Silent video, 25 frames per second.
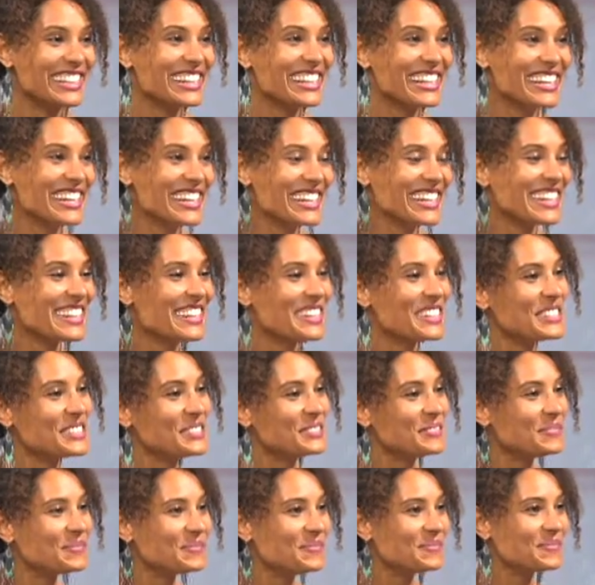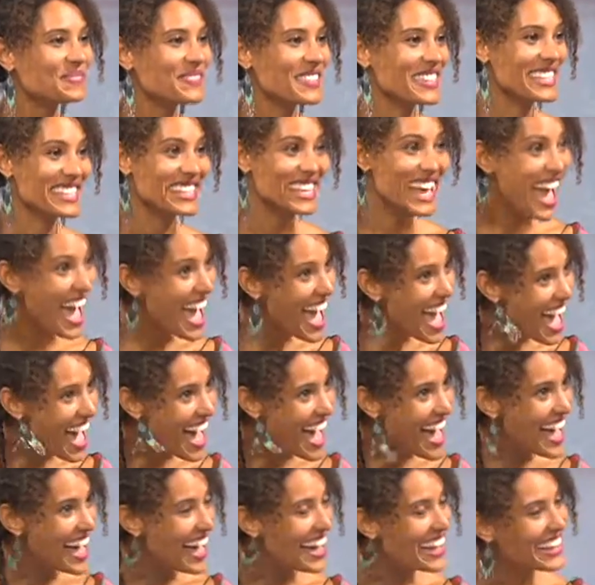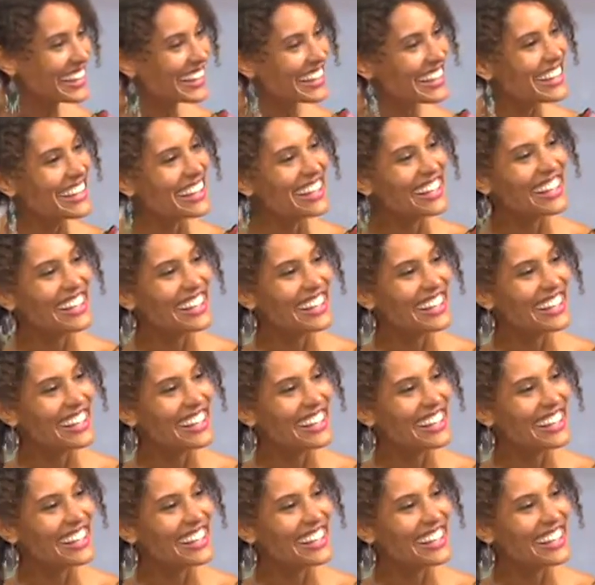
you said series. That's yeah. a very important word there.